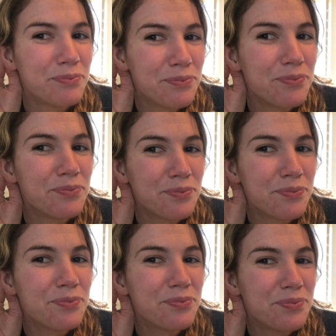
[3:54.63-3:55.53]

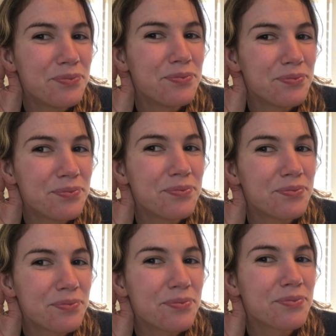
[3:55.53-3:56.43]

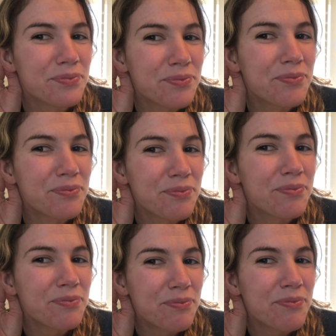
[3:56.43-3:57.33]

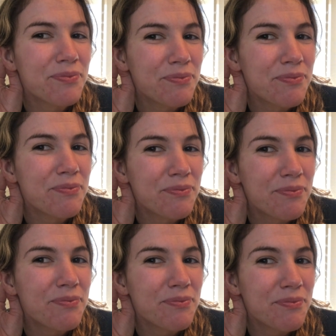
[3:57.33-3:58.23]

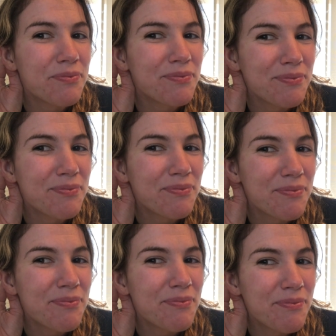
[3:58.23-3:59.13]

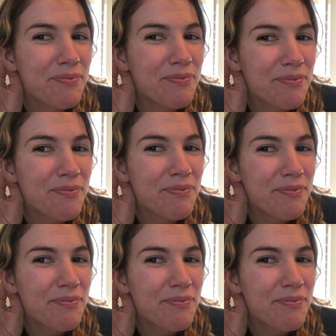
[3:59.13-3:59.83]
(no one is talking)